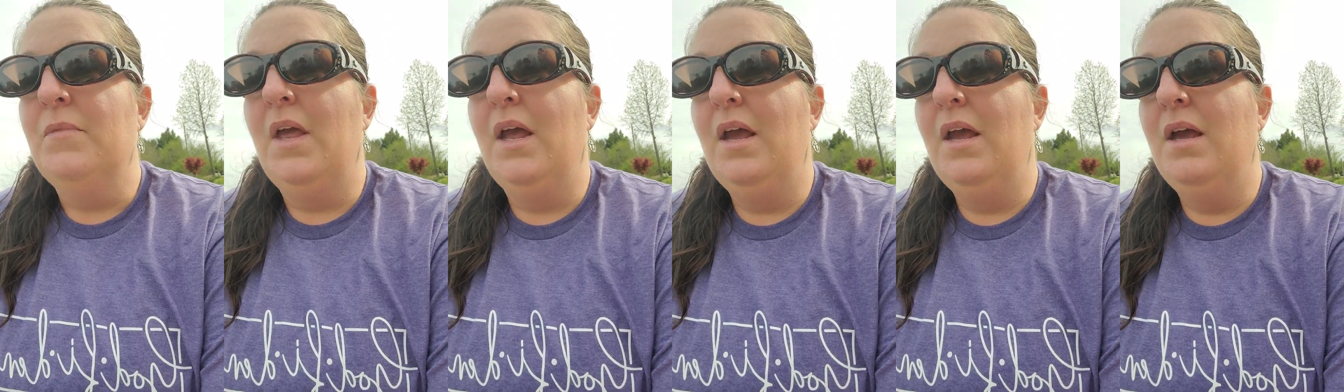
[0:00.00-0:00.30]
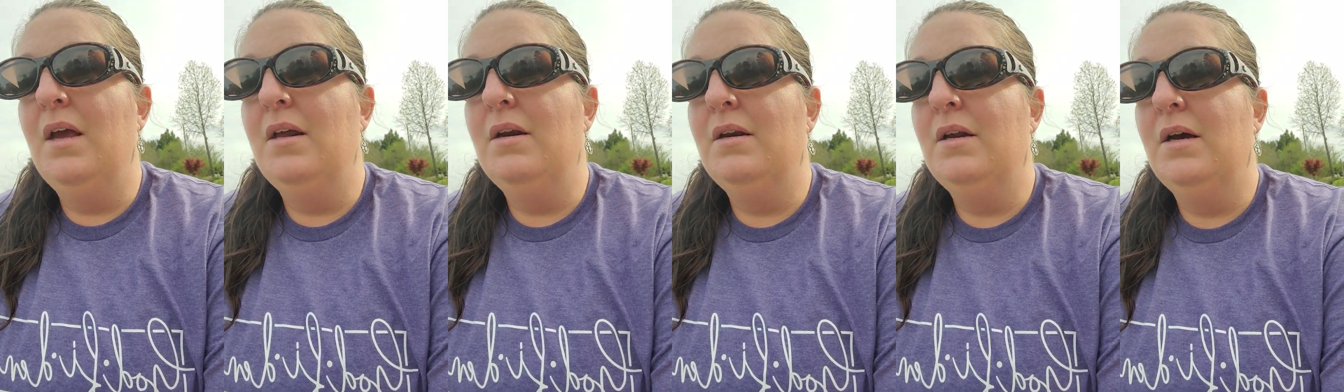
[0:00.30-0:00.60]

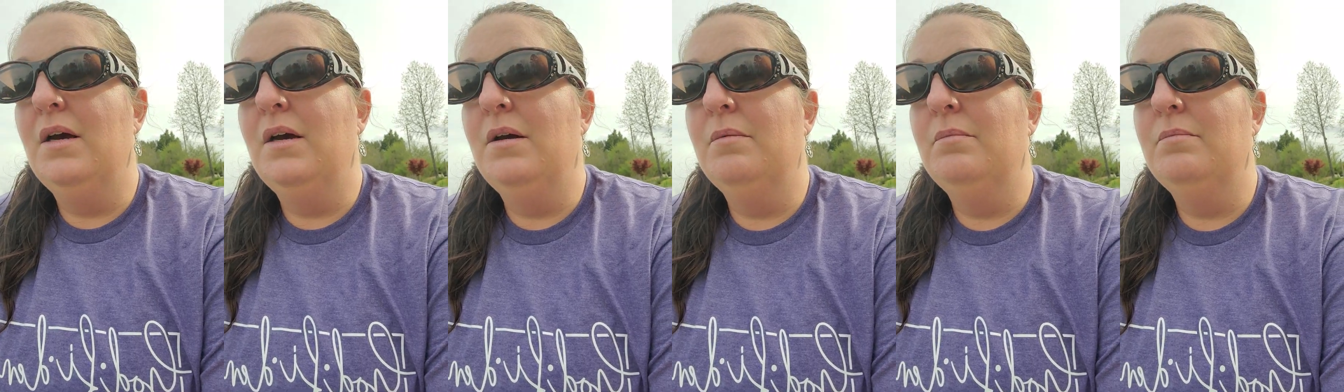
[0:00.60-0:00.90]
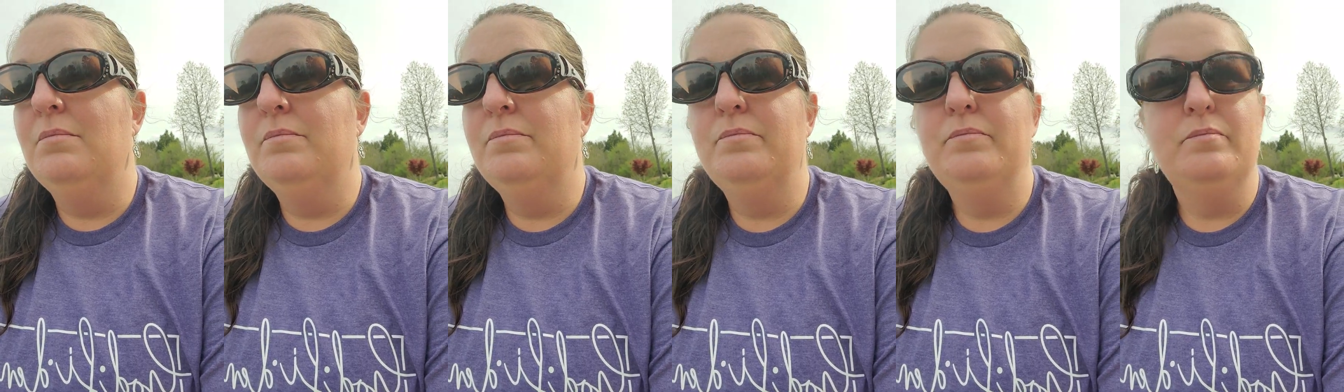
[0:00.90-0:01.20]
And
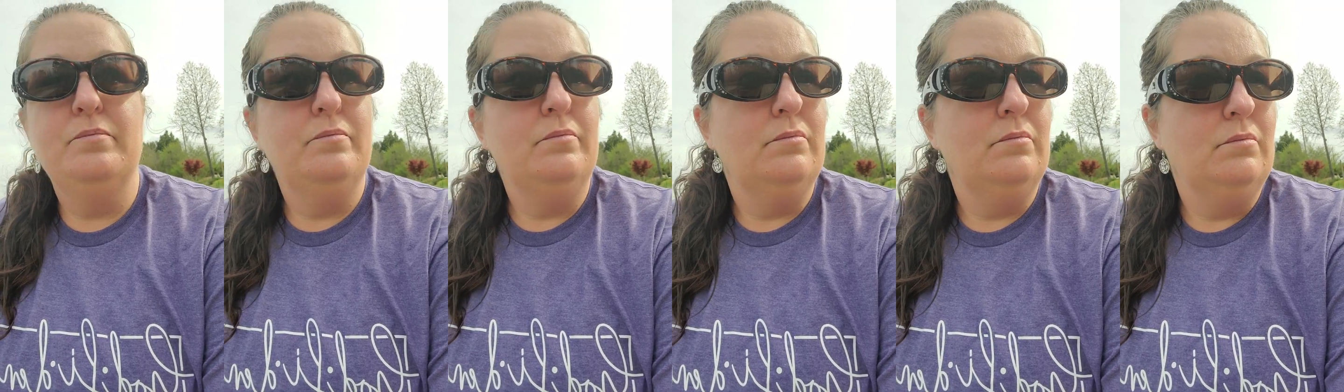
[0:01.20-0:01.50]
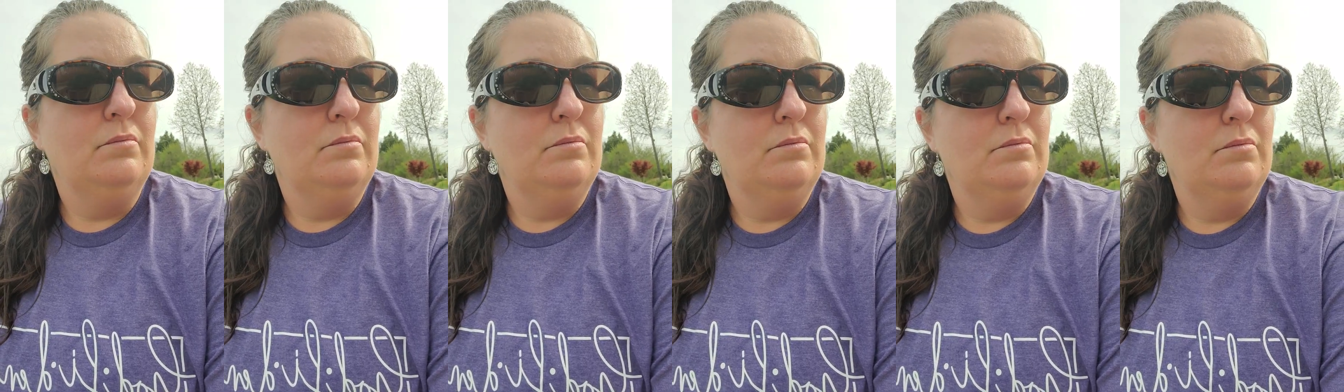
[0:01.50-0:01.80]

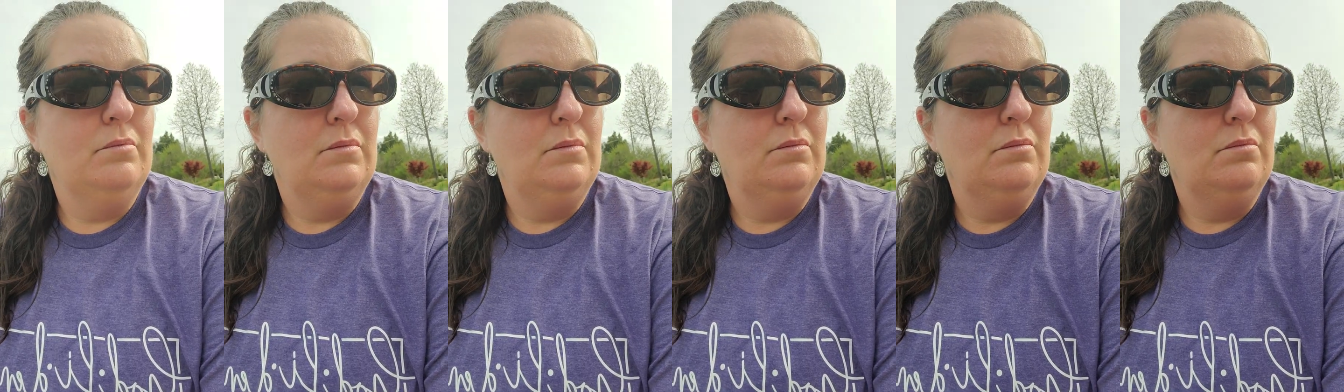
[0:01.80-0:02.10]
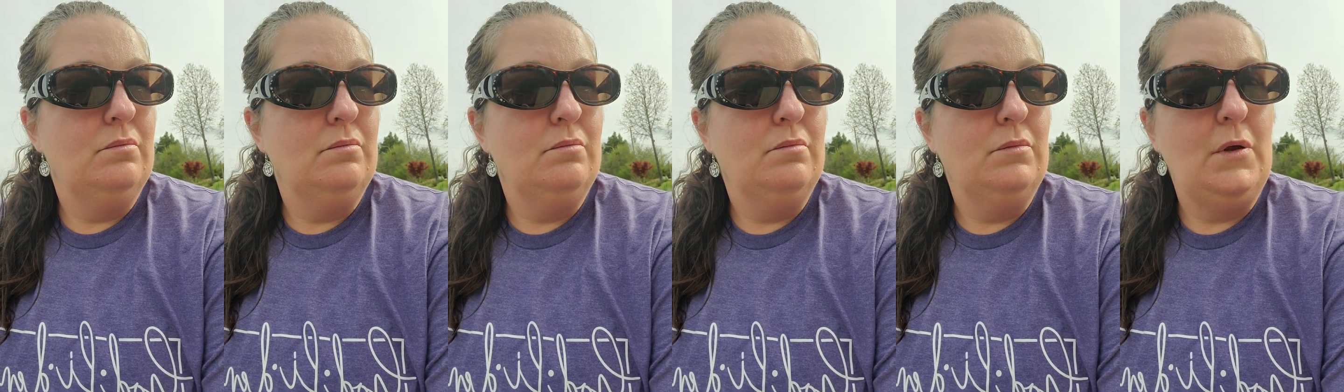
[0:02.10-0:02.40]

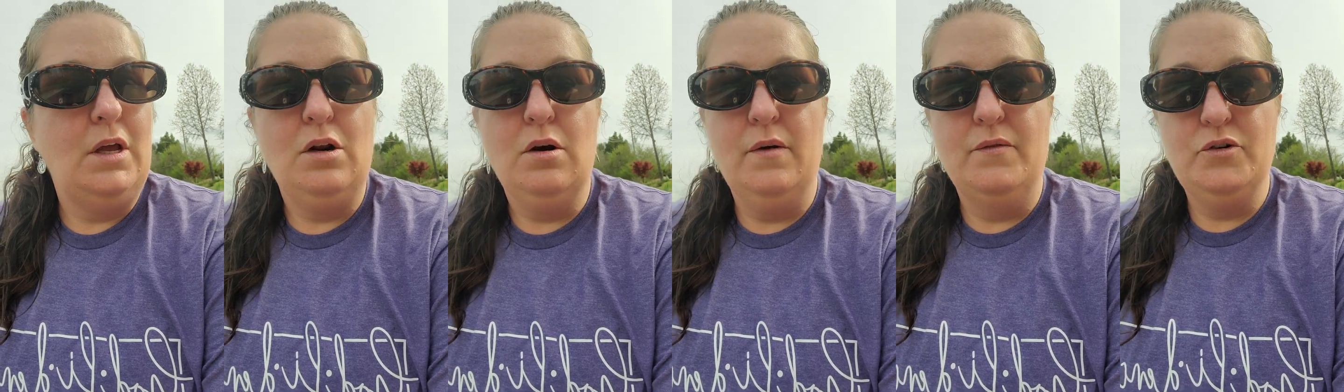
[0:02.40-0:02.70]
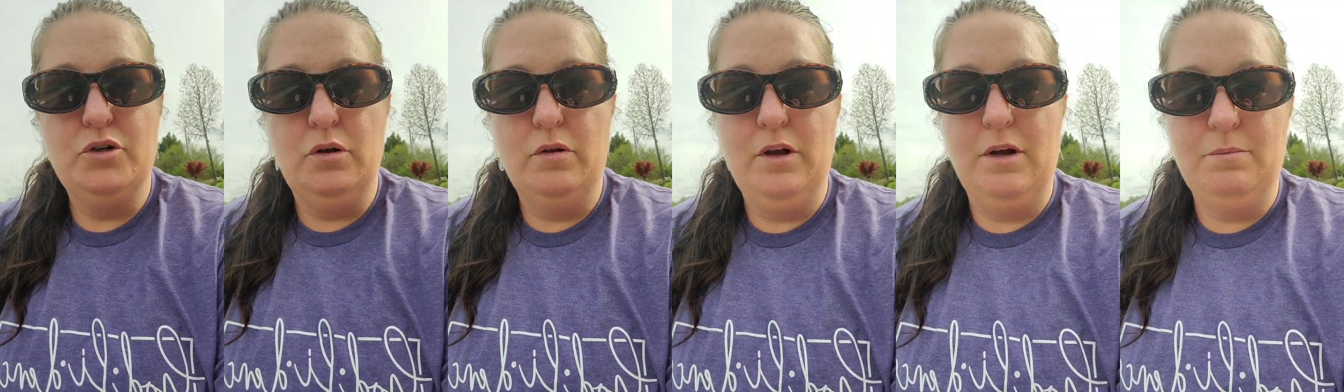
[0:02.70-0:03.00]
I know I've
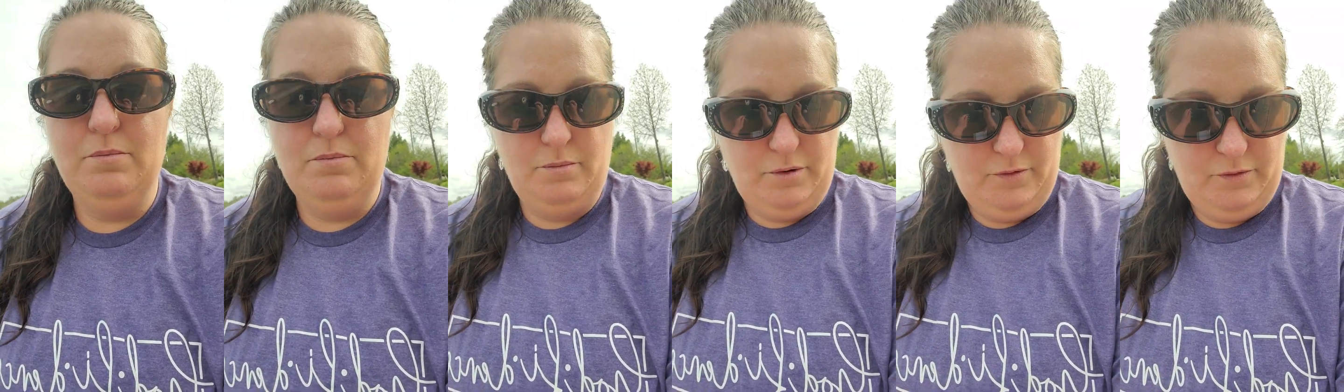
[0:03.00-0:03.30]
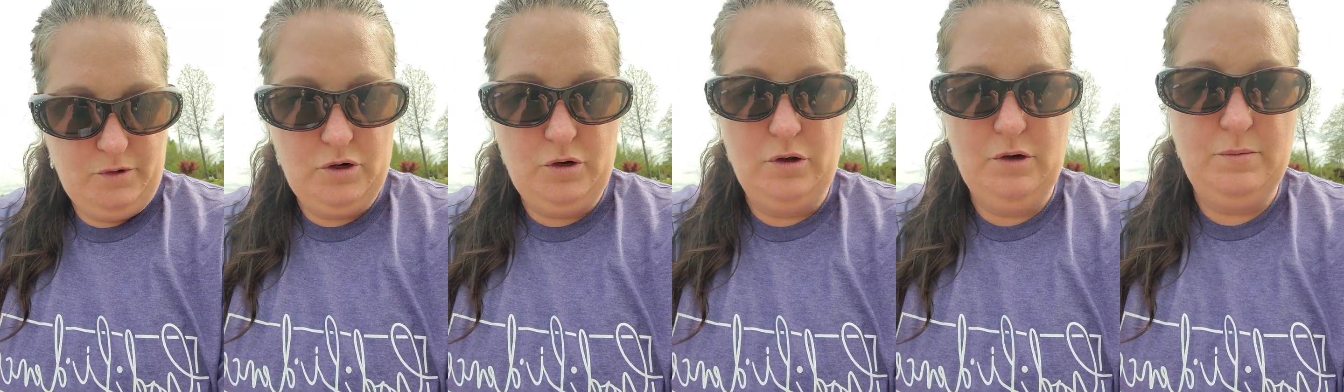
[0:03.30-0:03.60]
showed
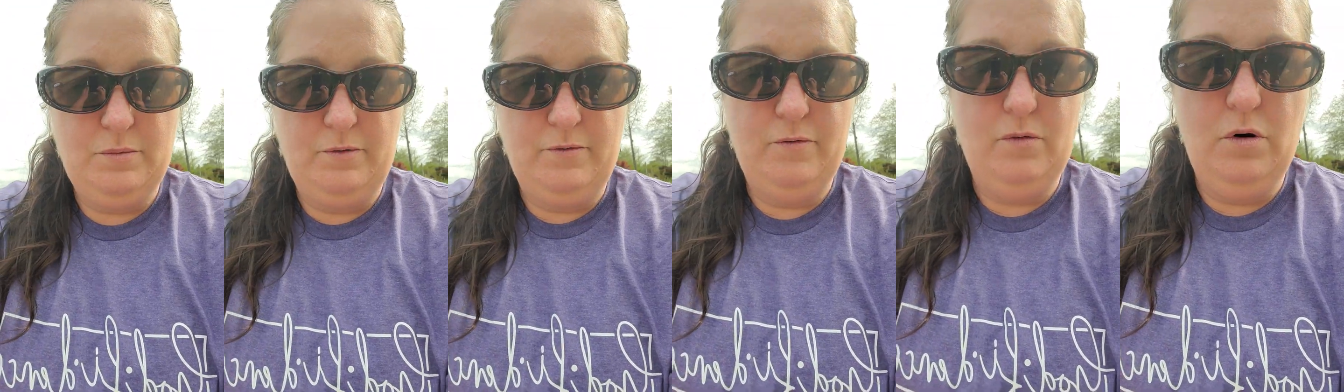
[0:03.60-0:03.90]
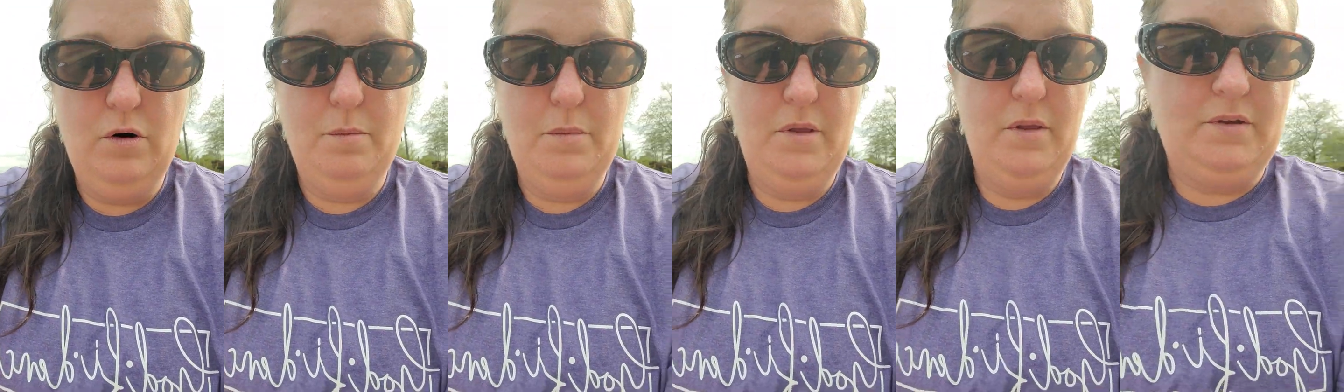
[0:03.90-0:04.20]
this
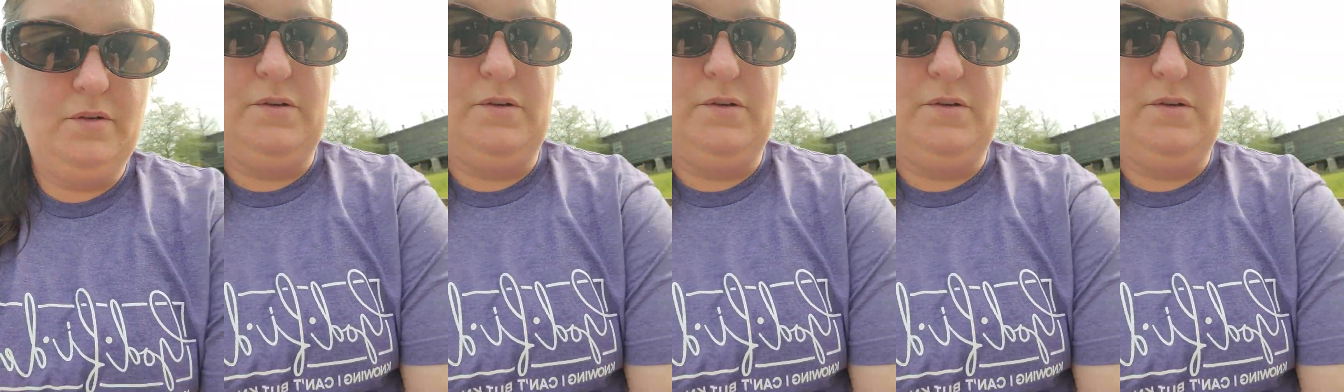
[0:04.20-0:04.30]
before, but